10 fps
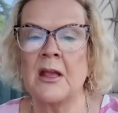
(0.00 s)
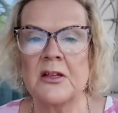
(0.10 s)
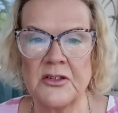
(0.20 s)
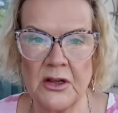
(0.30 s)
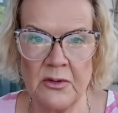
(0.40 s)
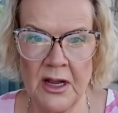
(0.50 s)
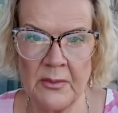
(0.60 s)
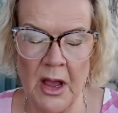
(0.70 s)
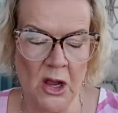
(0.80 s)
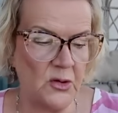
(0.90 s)
so I
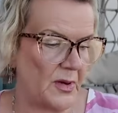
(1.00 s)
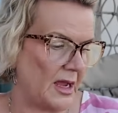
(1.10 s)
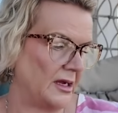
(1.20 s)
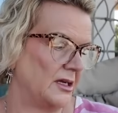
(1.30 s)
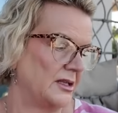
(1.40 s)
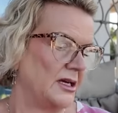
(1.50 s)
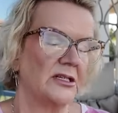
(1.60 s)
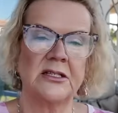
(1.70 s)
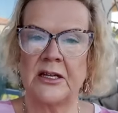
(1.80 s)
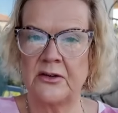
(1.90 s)
am hoping
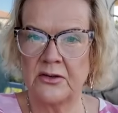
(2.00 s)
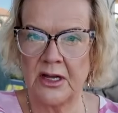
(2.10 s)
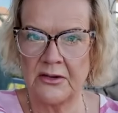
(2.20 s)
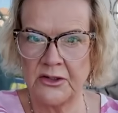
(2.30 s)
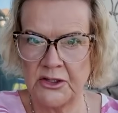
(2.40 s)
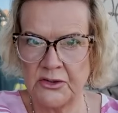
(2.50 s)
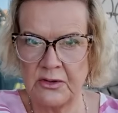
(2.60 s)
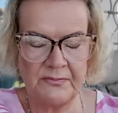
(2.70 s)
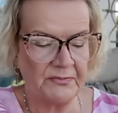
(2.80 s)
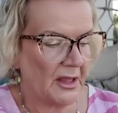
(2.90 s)
that they're not going
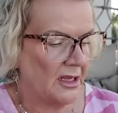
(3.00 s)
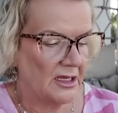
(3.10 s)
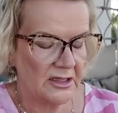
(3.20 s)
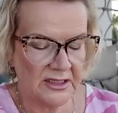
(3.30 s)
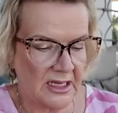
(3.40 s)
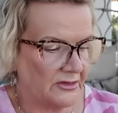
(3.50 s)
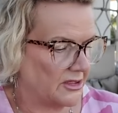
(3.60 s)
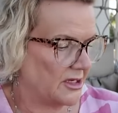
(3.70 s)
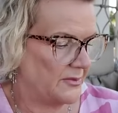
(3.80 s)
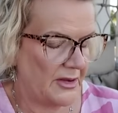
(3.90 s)
to, the sound is
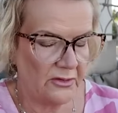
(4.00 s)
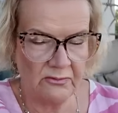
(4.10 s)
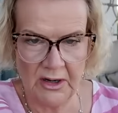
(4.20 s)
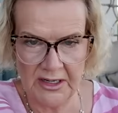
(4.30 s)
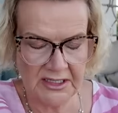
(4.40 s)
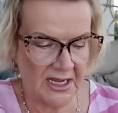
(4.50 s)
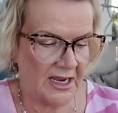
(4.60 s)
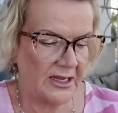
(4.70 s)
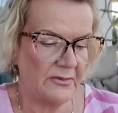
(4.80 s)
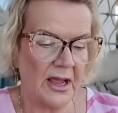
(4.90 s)
going to be all right.
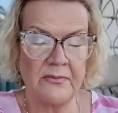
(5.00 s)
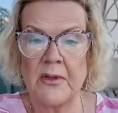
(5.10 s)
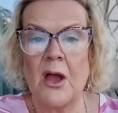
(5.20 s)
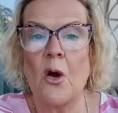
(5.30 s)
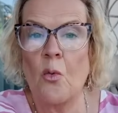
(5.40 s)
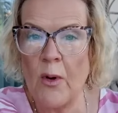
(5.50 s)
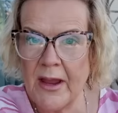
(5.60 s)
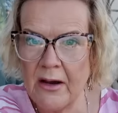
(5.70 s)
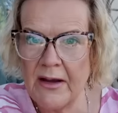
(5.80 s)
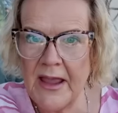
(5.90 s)
Anyway, we
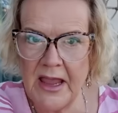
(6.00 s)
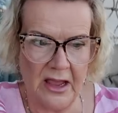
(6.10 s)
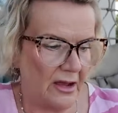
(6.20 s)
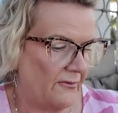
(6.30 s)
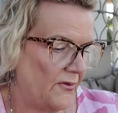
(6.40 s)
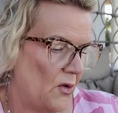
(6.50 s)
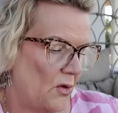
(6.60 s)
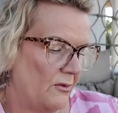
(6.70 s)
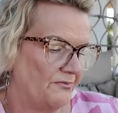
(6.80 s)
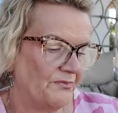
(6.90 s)
are here for
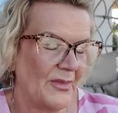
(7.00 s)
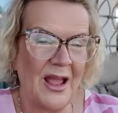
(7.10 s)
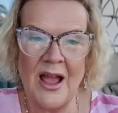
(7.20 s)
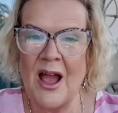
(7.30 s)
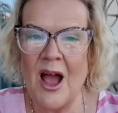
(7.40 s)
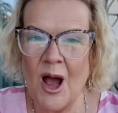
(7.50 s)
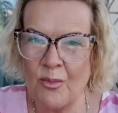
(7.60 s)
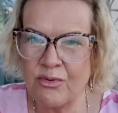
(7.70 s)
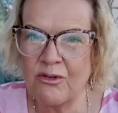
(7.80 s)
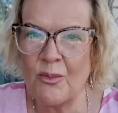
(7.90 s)
a
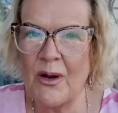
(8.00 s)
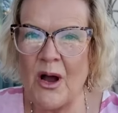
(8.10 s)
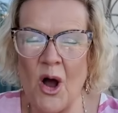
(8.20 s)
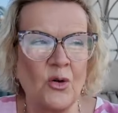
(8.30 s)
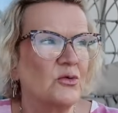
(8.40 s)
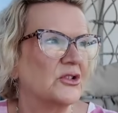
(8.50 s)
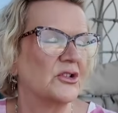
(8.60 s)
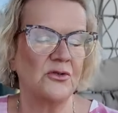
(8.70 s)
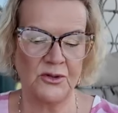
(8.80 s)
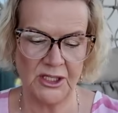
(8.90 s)
proper old
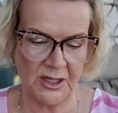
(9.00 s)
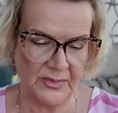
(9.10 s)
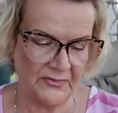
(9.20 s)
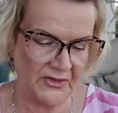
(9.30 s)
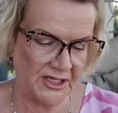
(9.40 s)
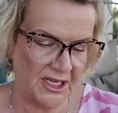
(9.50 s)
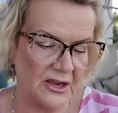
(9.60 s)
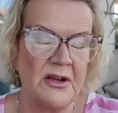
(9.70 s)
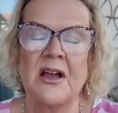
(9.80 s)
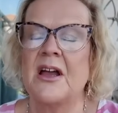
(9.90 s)
school type of
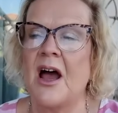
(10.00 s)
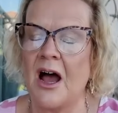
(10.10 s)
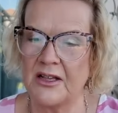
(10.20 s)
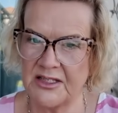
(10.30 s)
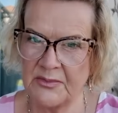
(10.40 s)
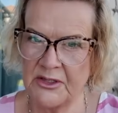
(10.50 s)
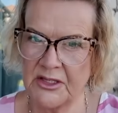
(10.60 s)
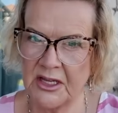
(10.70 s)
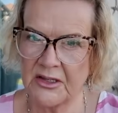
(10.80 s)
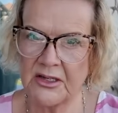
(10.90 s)
video. I seem to
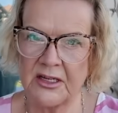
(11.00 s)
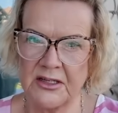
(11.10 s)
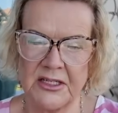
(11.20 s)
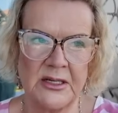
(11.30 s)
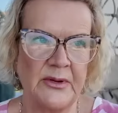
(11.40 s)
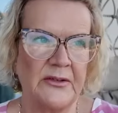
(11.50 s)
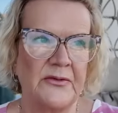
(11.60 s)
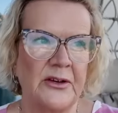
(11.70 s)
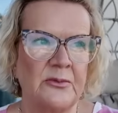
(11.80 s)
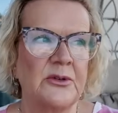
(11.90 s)
think the last time I
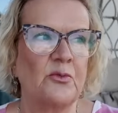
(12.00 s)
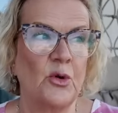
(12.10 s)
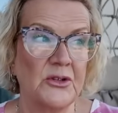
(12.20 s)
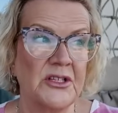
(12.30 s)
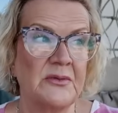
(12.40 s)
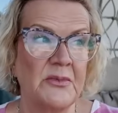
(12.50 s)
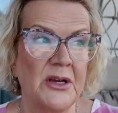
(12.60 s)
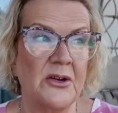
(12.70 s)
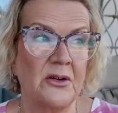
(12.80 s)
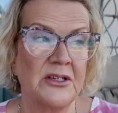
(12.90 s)
filmed what's in my
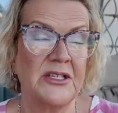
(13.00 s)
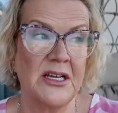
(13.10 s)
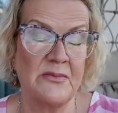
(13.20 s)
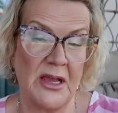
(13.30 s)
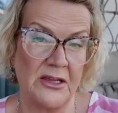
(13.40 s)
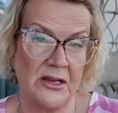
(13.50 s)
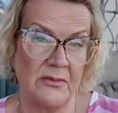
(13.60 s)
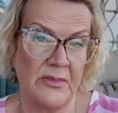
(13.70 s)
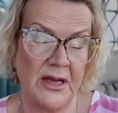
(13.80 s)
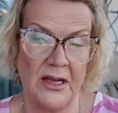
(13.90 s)
holiday
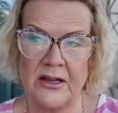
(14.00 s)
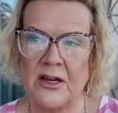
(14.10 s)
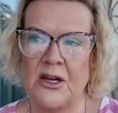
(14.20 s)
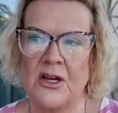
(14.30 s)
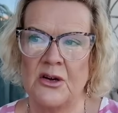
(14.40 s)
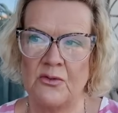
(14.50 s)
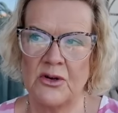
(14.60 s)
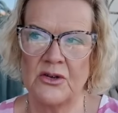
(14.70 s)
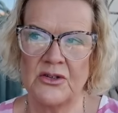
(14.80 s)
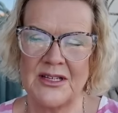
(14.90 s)
makeup bag
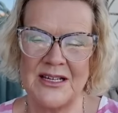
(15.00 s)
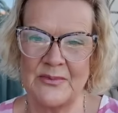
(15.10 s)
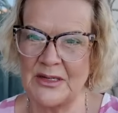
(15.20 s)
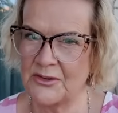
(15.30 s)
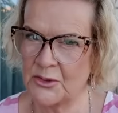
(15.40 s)
was in about